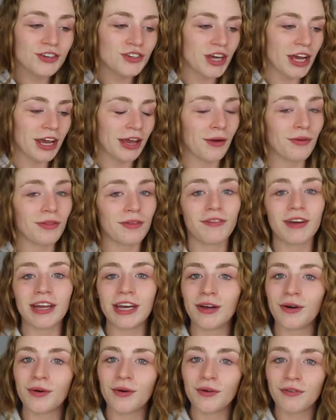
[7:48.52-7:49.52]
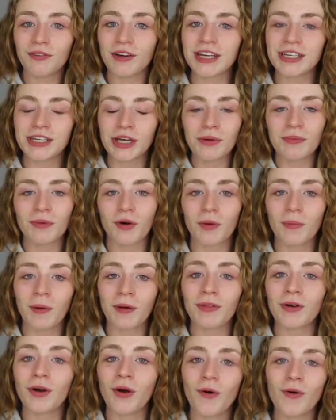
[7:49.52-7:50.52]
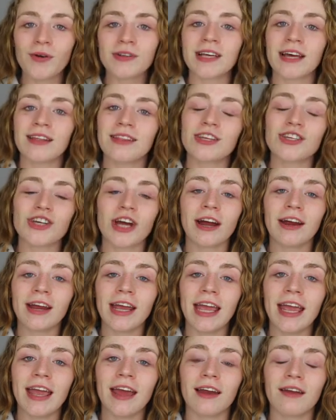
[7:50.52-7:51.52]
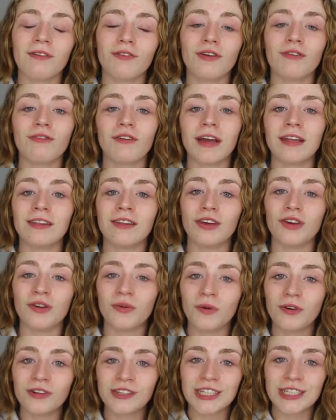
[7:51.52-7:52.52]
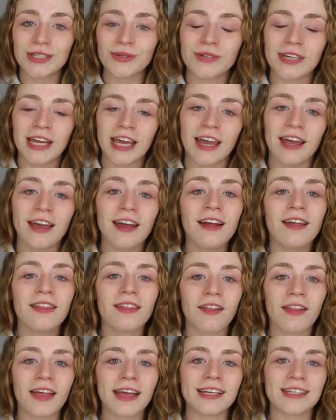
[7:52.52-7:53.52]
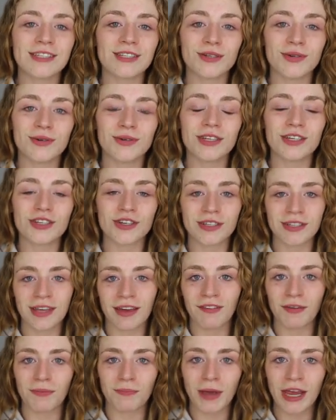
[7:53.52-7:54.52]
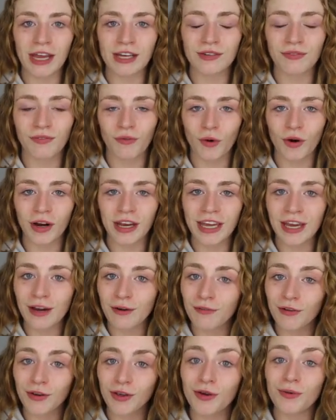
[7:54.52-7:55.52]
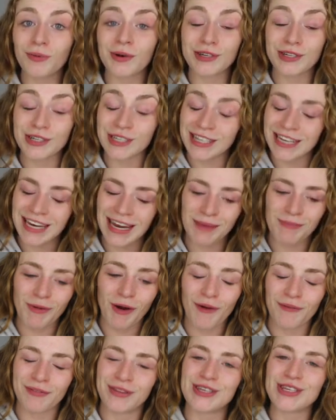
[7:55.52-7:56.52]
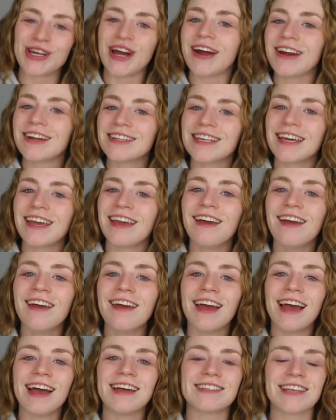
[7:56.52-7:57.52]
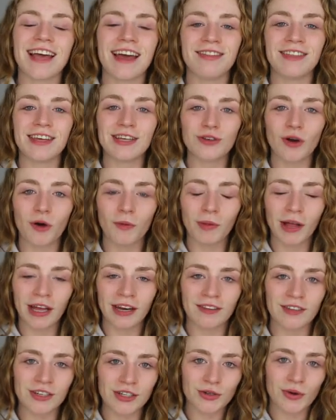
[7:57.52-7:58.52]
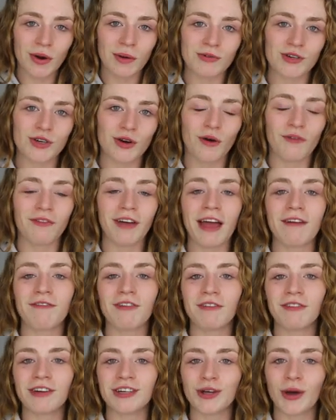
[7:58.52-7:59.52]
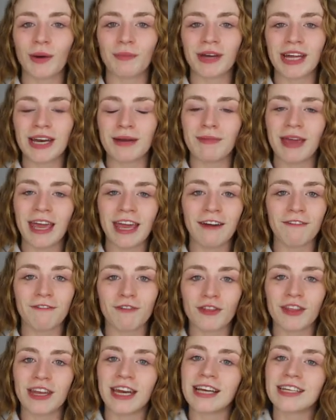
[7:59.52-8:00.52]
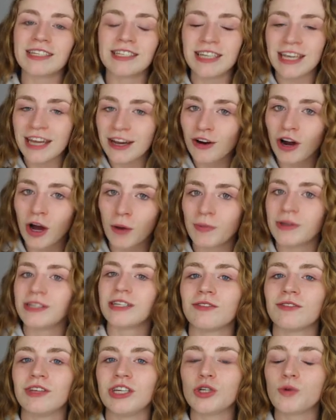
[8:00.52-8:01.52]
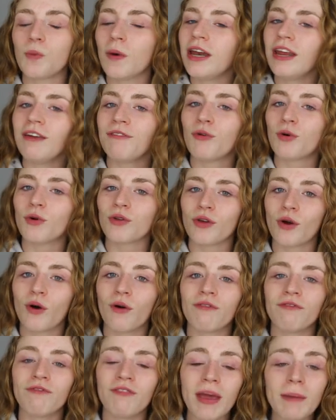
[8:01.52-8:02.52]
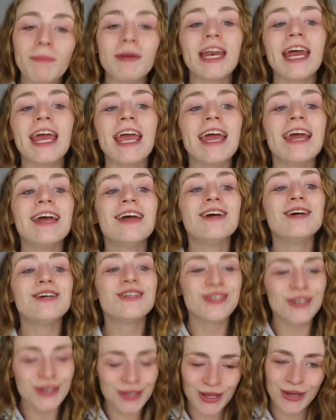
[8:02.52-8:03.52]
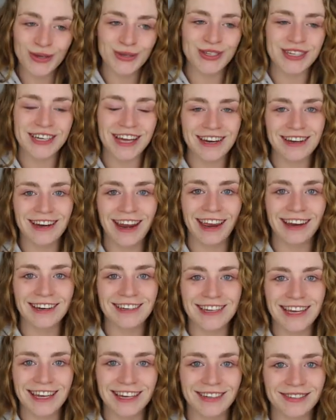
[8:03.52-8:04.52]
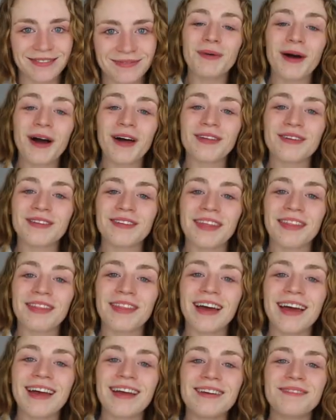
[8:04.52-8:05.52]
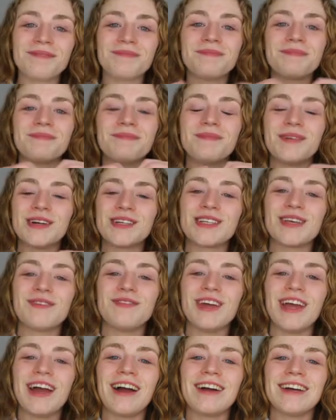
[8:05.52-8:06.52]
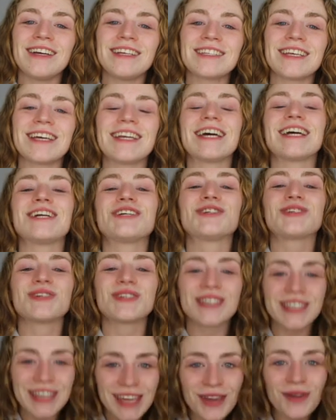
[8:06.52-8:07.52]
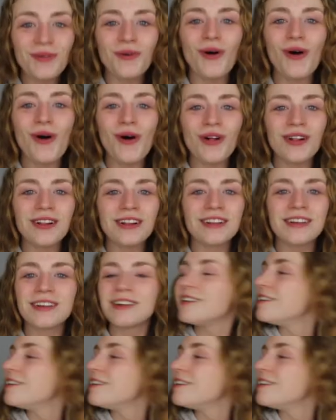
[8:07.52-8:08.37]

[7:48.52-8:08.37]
Check out the video, find out more about the cause and the charity, and if you find that you want to donate, the link to the Just Giving page for Here For You, which is the name of the charity, is in the top line of the description of every video I'm going to make for the next year up the twenty-fourth of February two thousand nineteen. But other than that, much love you guys, and I shall see you all